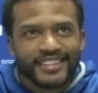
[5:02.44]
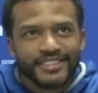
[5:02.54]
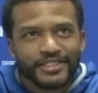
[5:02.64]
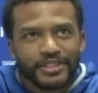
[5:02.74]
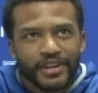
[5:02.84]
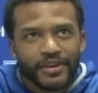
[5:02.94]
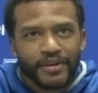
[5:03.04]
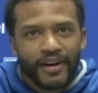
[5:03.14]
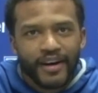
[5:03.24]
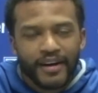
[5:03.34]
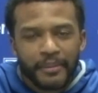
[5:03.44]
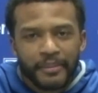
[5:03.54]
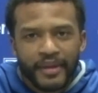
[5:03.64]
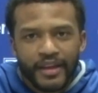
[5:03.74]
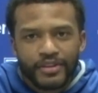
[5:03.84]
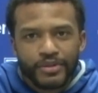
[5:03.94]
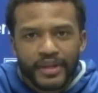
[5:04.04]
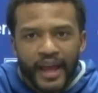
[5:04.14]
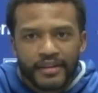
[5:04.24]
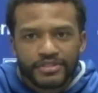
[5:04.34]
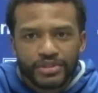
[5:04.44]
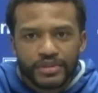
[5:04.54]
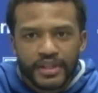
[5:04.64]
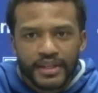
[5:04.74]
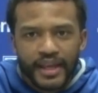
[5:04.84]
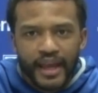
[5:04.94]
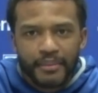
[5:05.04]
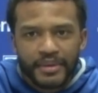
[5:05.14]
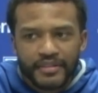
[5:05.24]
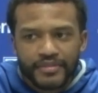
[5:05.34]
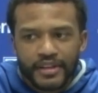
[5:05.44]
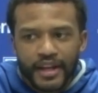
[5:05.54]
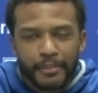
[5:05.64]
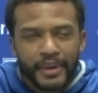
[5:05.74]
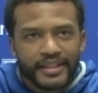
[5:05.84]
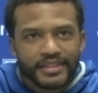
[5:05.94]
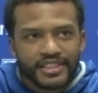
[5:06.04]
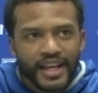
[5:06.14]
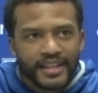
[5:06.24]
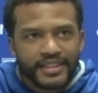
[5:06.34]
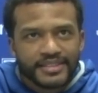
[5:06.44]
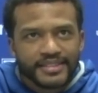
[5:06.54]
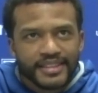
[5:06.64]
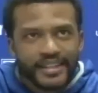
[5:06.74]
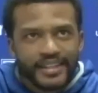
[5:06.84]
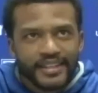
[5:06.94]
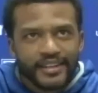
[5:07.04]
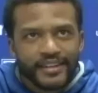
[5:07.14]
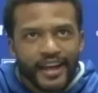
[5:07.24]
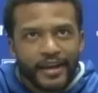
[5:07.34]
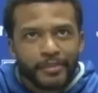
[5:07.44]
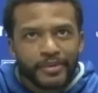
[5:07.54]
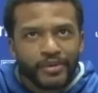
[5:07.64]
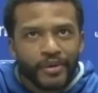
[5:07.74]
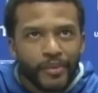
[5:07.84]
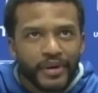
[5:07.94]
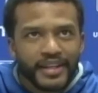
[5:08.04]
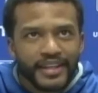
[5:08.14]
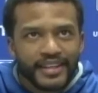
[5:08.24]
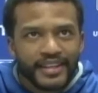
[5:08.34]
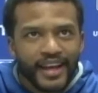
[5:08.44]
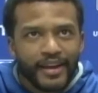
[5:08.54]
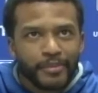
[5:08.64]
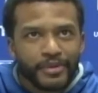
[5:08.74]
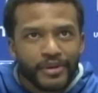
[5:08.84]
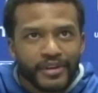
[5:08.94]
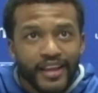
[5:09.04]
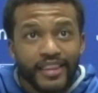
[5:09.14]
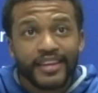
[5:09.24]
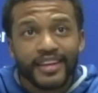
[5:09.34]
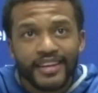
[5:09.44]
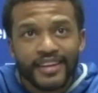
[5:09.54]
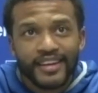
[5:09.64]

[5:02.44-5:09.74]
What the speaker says: because, you know, you can have shooting in the game, and if they're not making shots, then they're not helping you on one end and not helping you on the other end